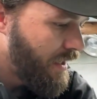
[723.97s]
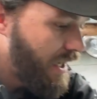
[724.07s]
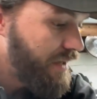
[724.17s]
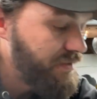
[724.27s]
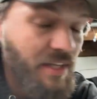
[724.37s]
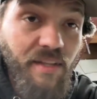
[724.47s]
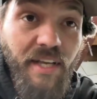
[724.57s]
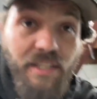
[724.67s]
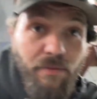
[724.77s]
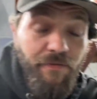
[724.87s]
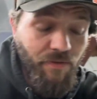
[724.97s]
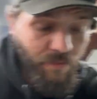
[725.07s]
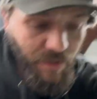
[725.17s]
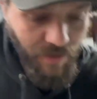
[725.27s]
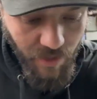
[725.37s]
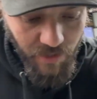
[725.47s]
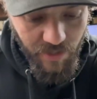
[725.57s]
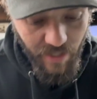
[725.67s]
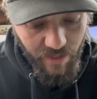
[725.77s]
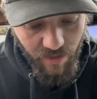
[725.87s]
I've seen lazy before, but this is
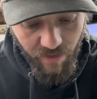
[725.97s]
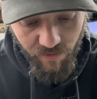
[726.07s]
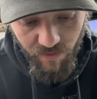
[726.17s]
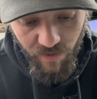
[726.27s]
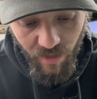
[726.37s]
next level.